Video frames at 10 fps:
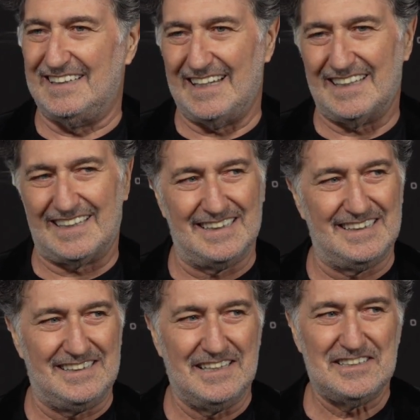they
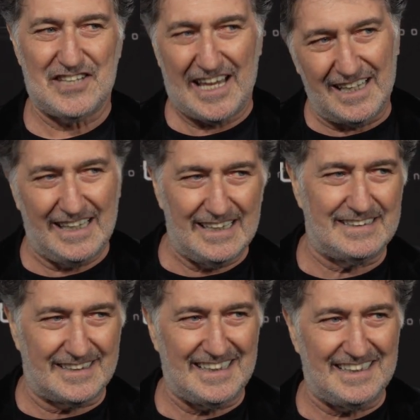can shed a little
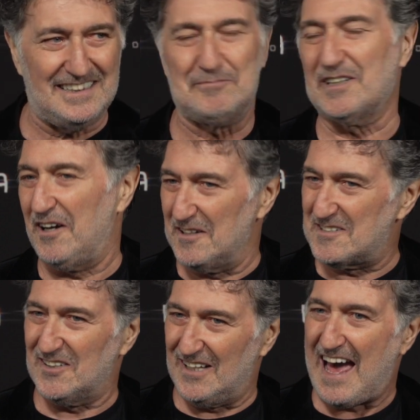tear, but
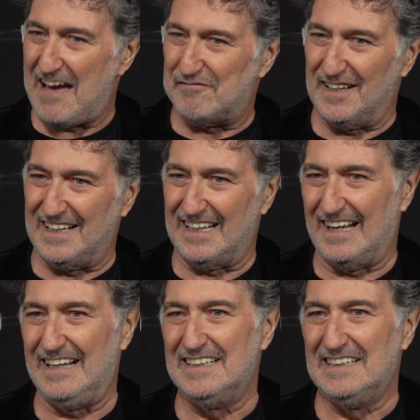also laugh a little.